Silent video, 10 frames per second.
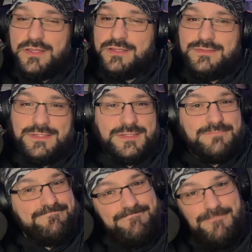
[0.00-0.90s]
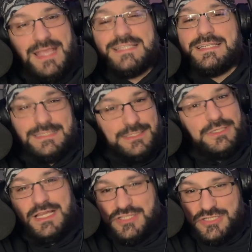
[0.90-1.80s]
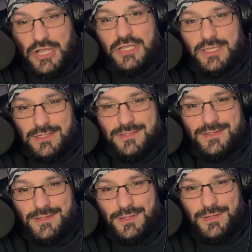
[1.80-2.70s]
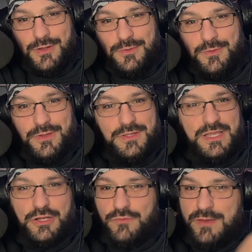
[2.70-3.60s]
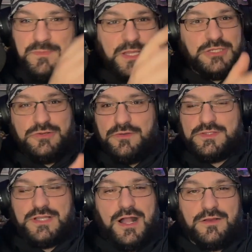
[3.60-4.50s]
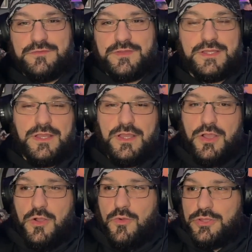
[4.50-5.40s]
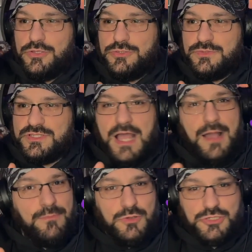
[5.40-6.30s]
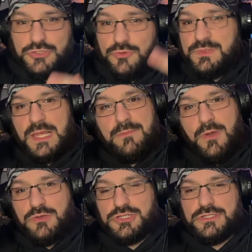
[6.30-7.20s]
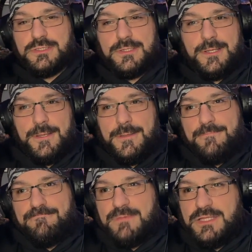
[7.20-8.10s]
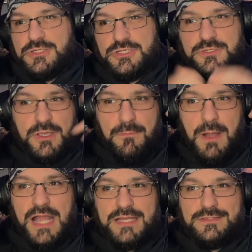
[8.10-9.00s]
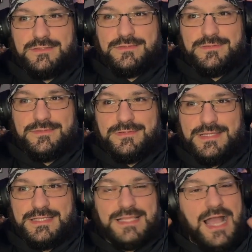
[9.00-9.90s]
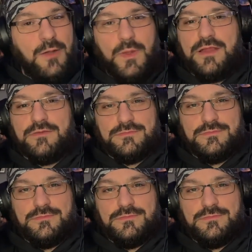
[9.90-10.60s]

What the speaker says: it just makes it a little less sucky. You know, or you get a great picture on a photography, or you're doing stop motion or play motion. It just, your mind is not where